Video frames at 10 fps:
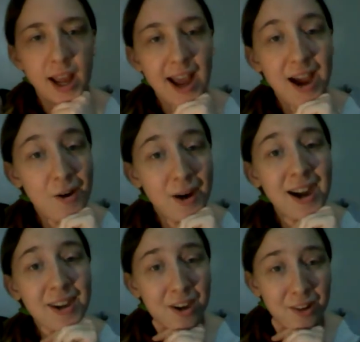how
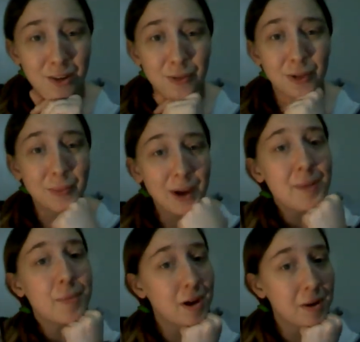I got along with
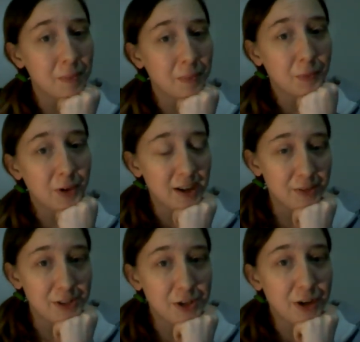my mom when
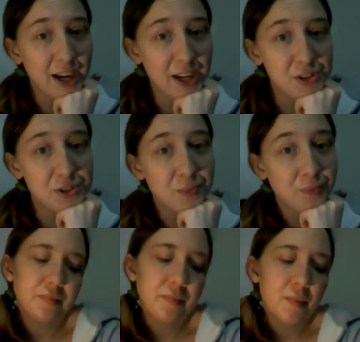I was your age.
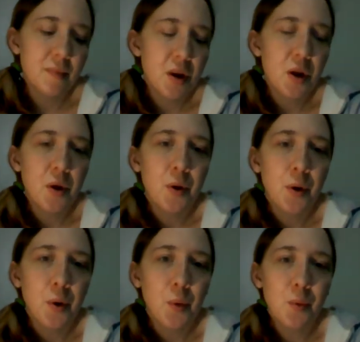
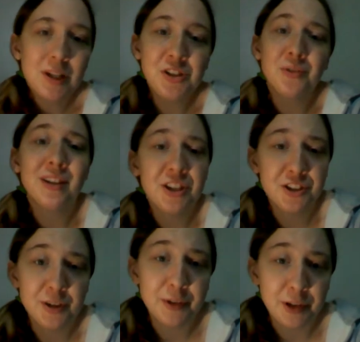What's your
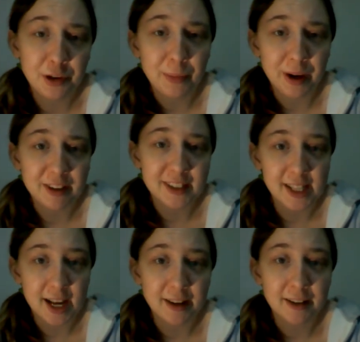relationship with your
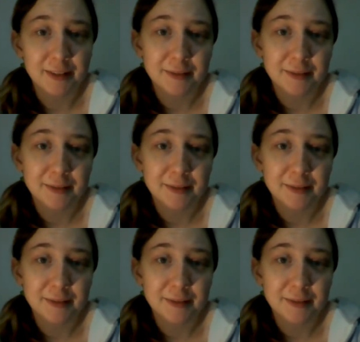parents like?